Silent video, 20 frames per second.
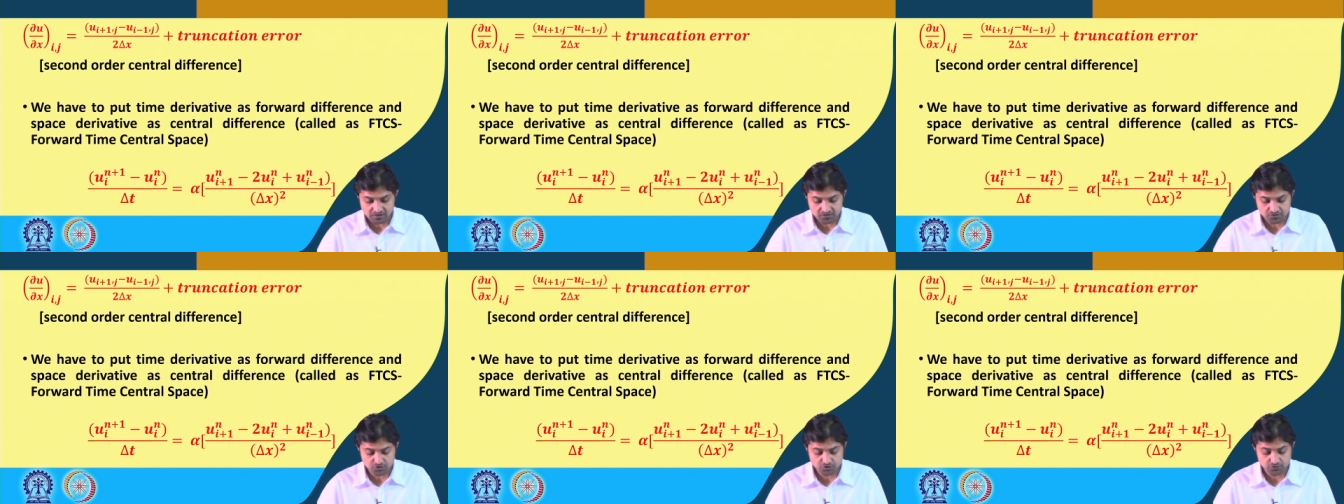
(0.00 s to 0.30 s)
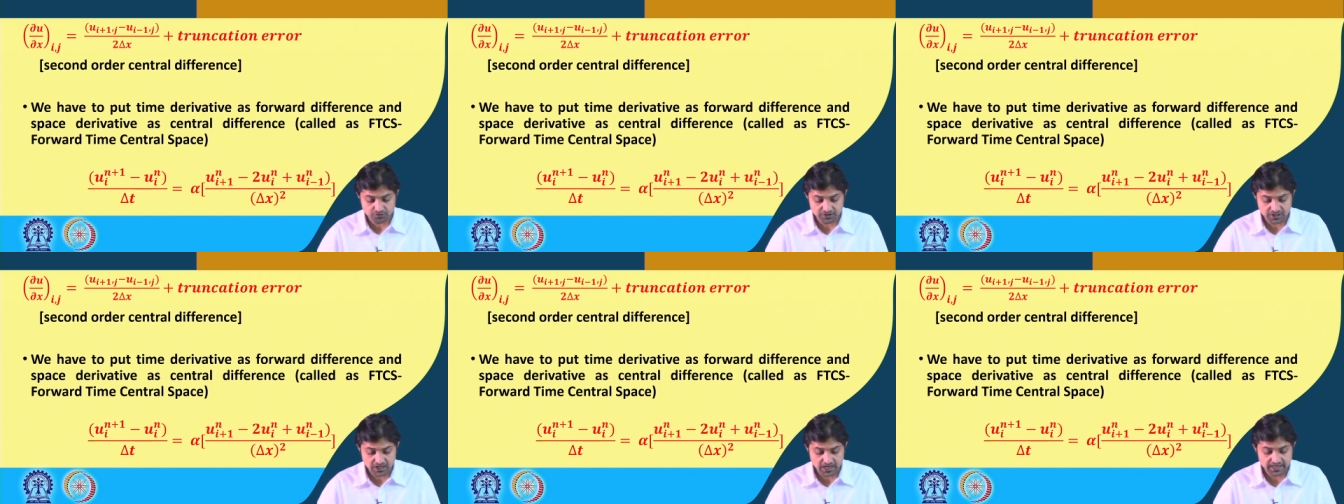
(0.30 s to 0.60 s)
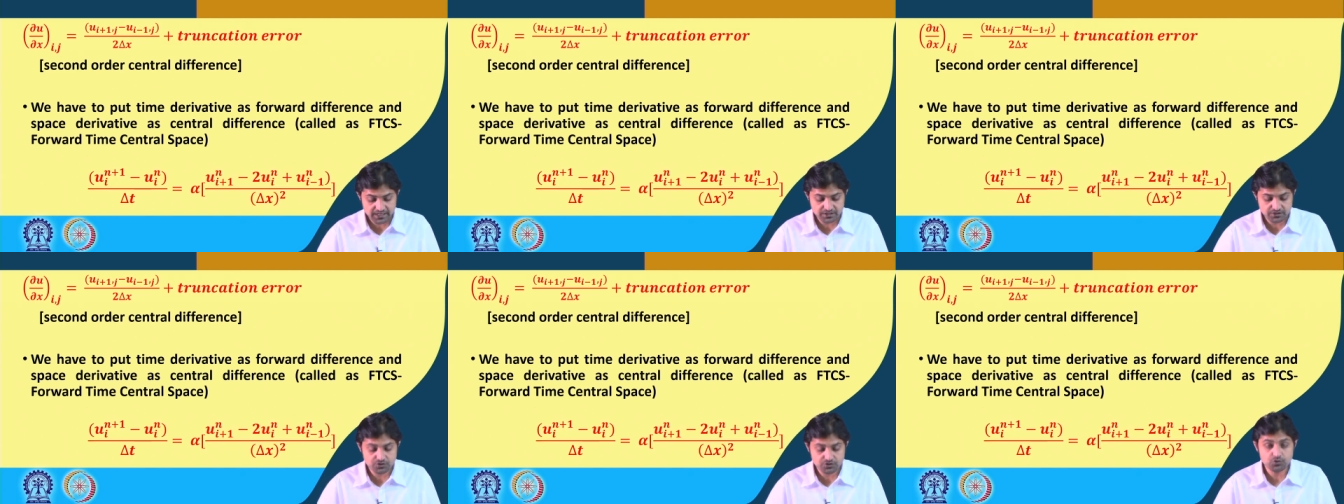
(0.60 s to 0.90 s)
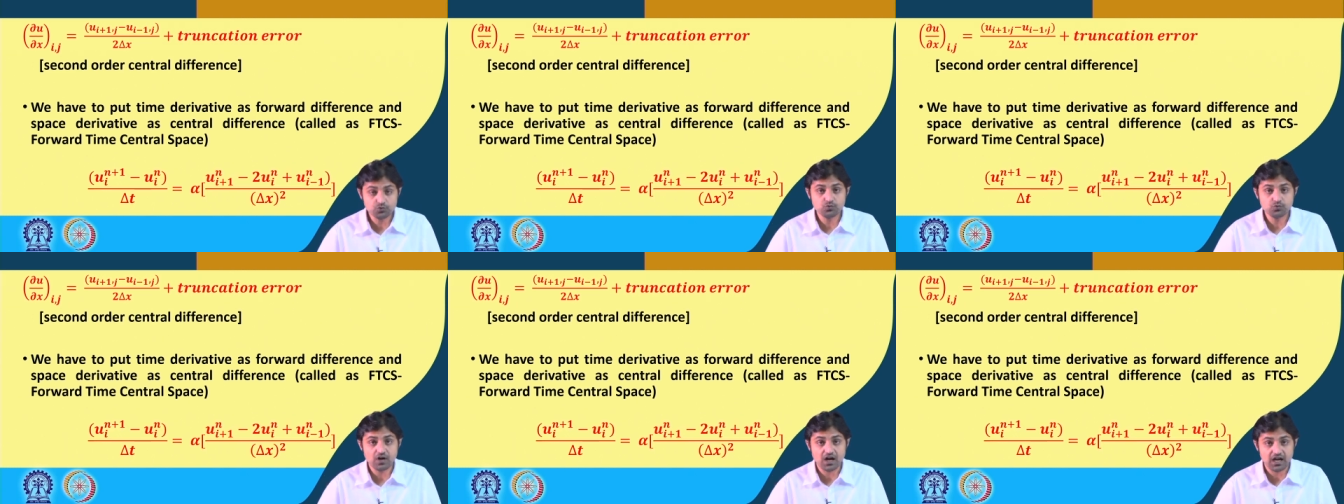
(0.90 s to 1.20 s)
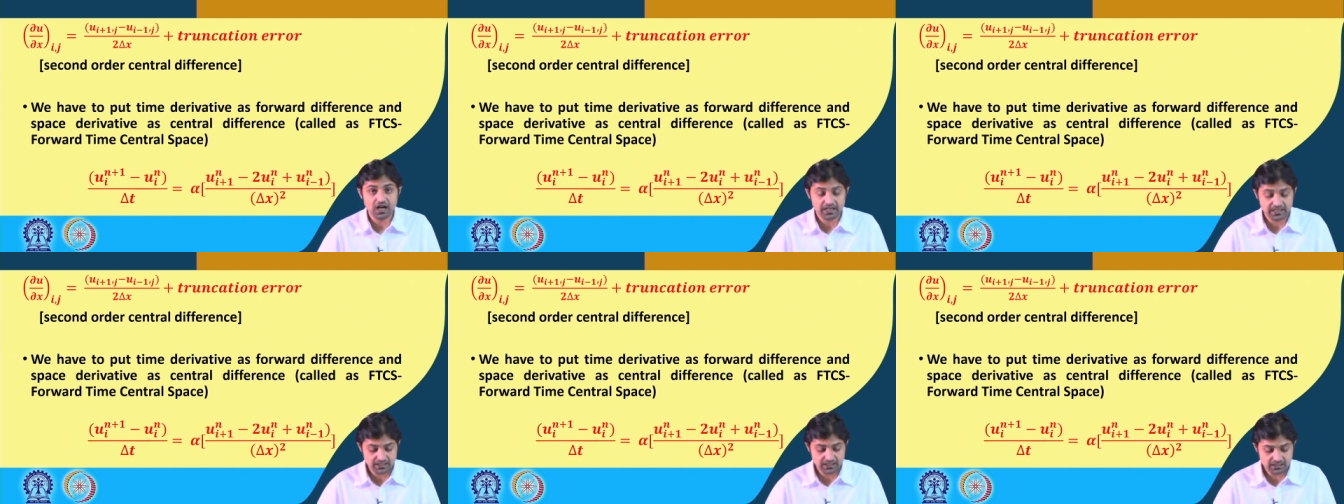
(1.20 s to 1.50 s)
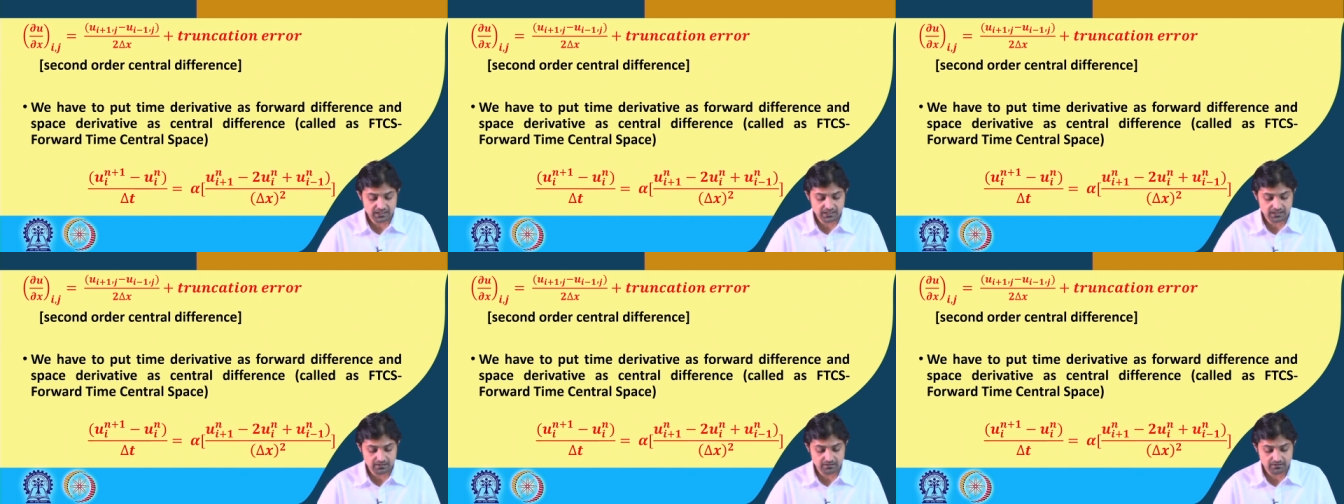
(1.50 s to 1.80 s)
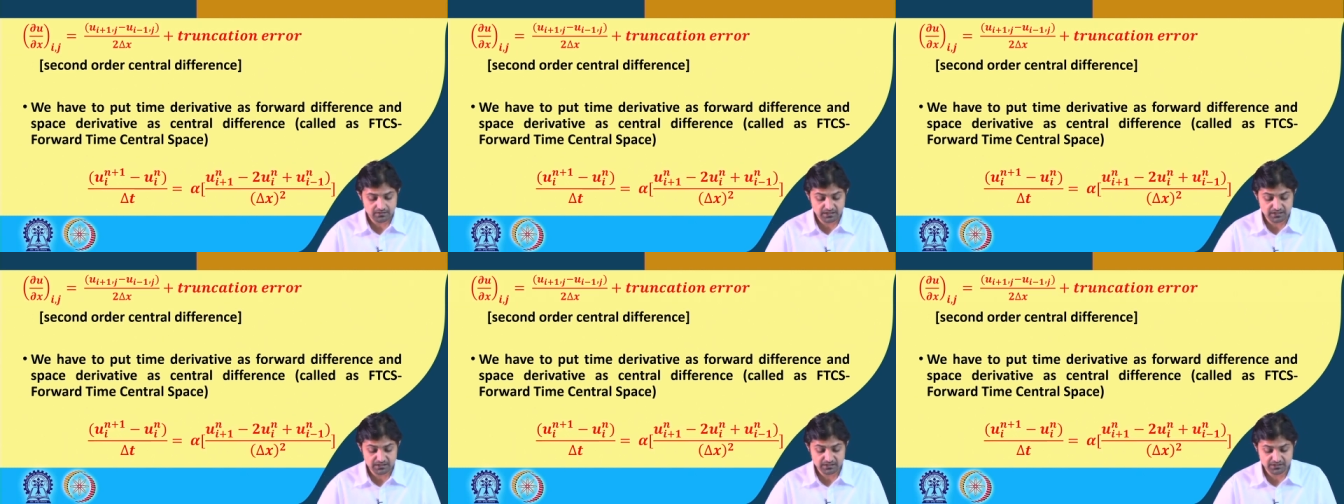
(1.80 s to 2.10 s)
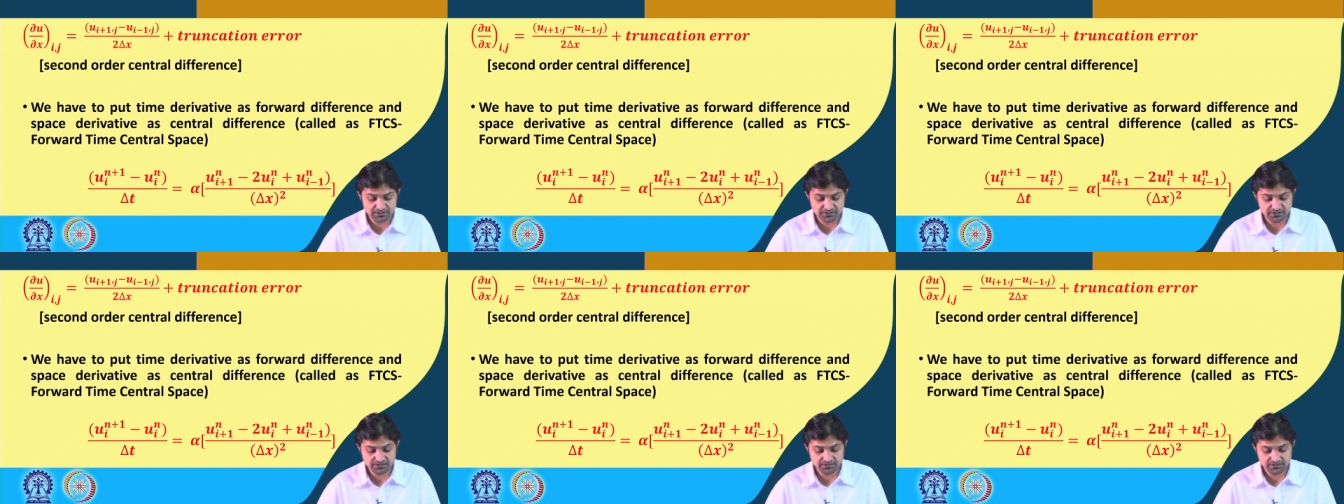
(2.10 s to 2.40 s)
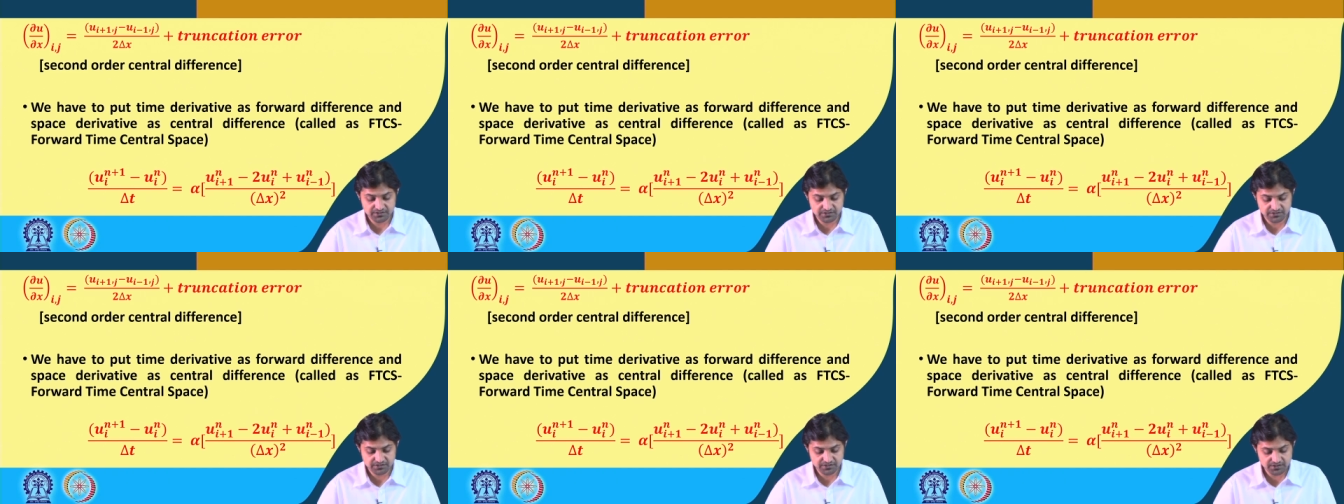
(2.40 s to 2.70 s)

So, we write u i in this is this